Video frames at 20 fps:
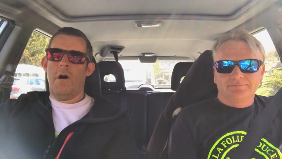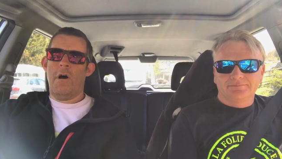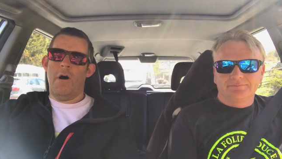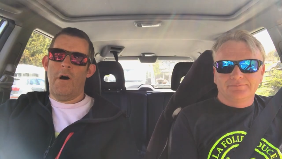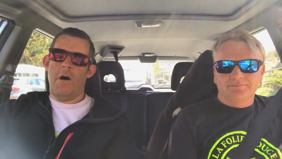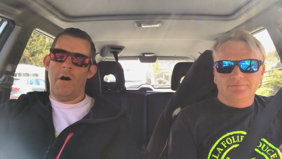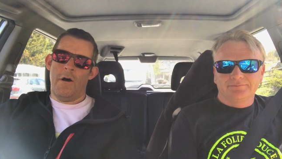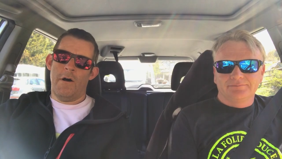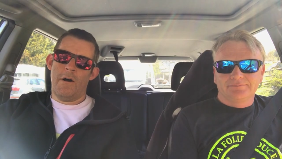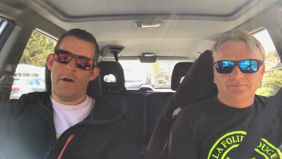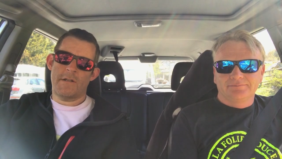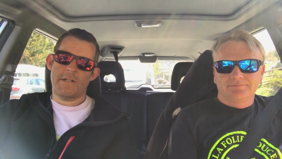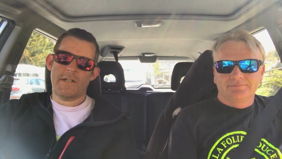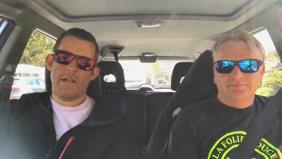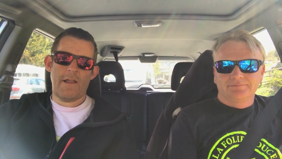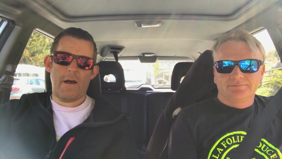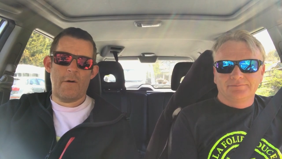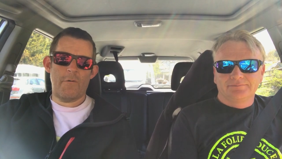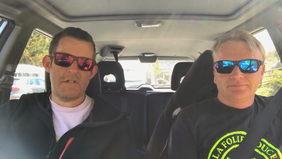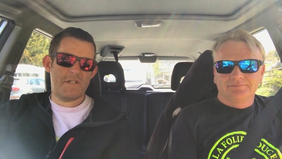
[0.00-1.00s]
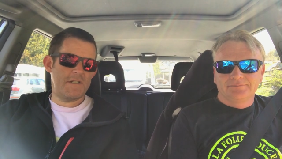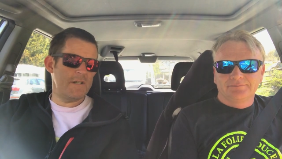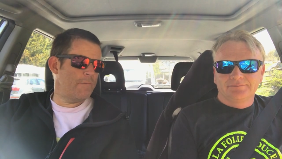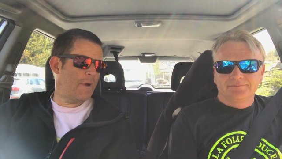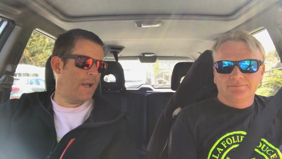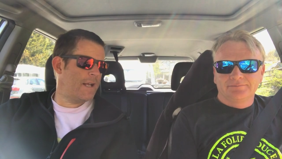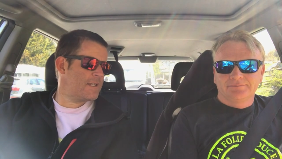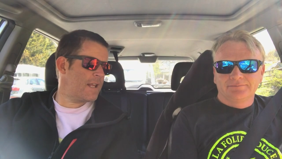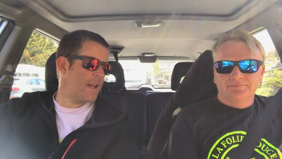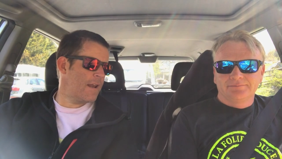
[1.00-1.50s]
Speaker 1: Oh, so that was an
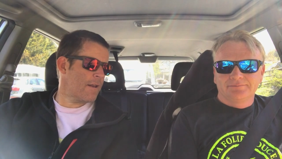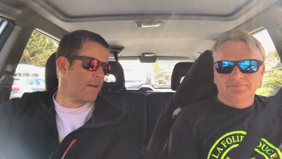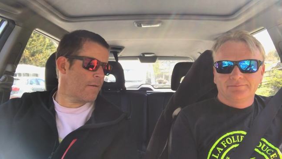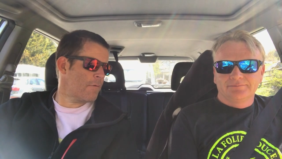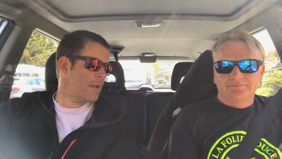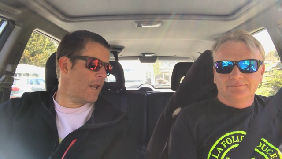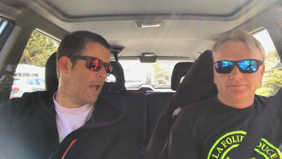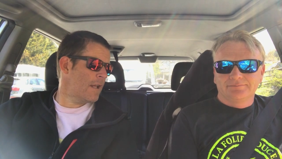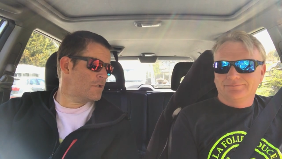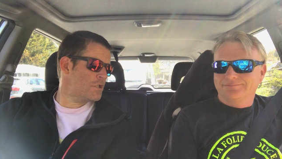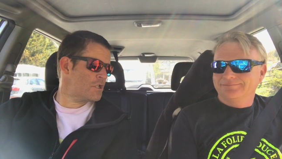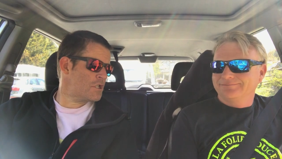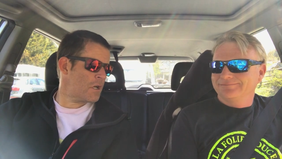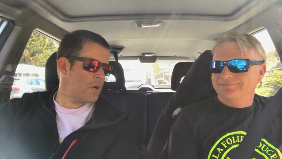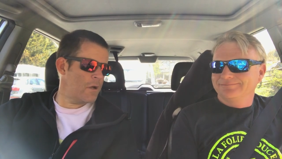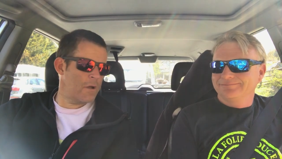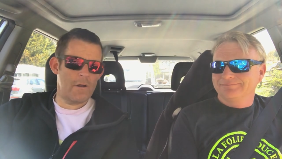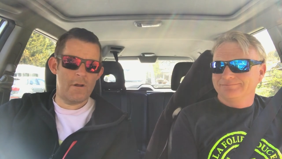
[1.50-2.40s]
amazing little lunch.